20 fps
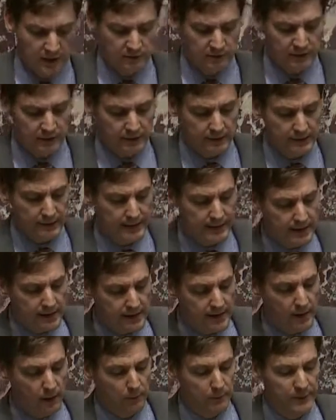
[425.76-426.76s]
Finally, I cannot
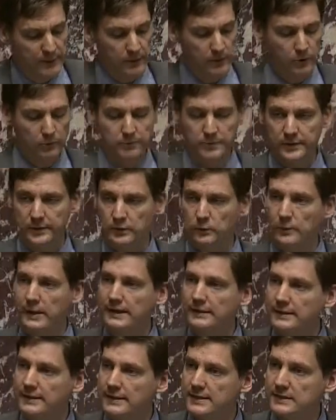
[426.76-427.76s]
help but note that the wait
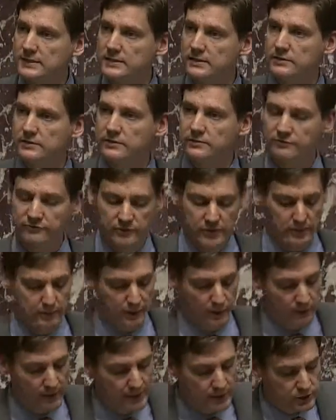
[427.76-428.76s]
lists for
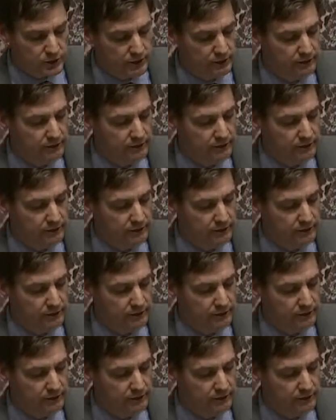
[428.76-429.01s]
immigration,